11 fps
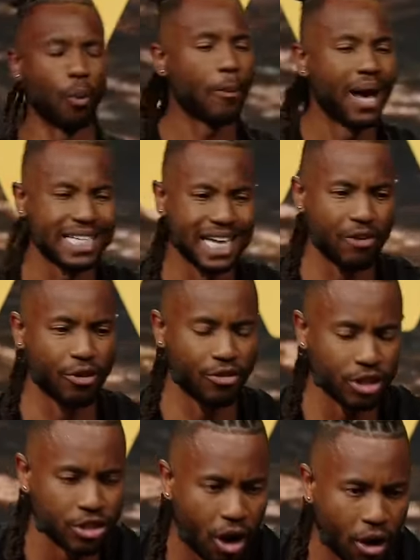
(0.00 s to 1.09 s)
Well past halfway for
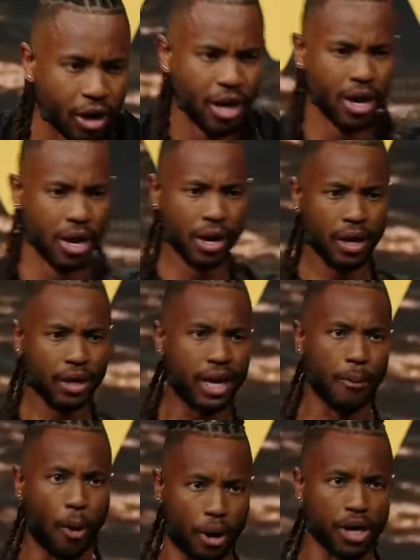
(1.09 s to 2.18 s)
the song.
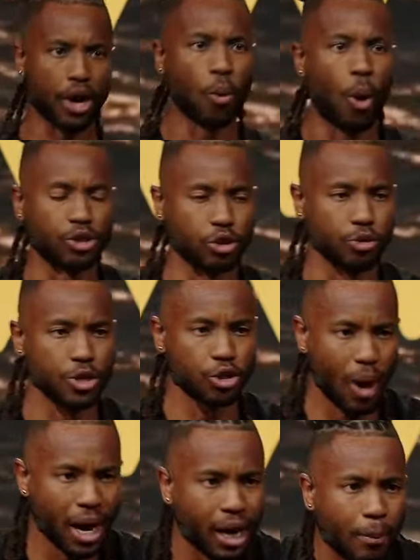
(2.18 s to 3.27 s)
Keep working here. Watch those meters
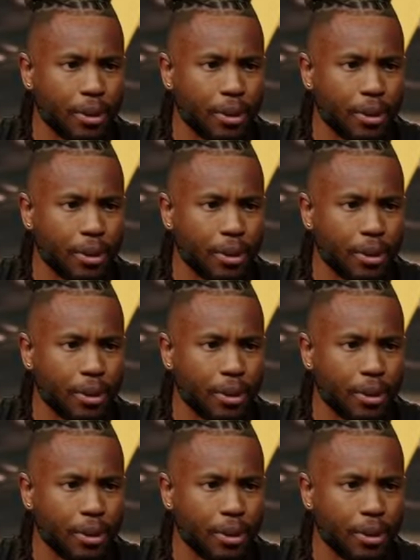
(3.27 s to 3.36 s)
rack up.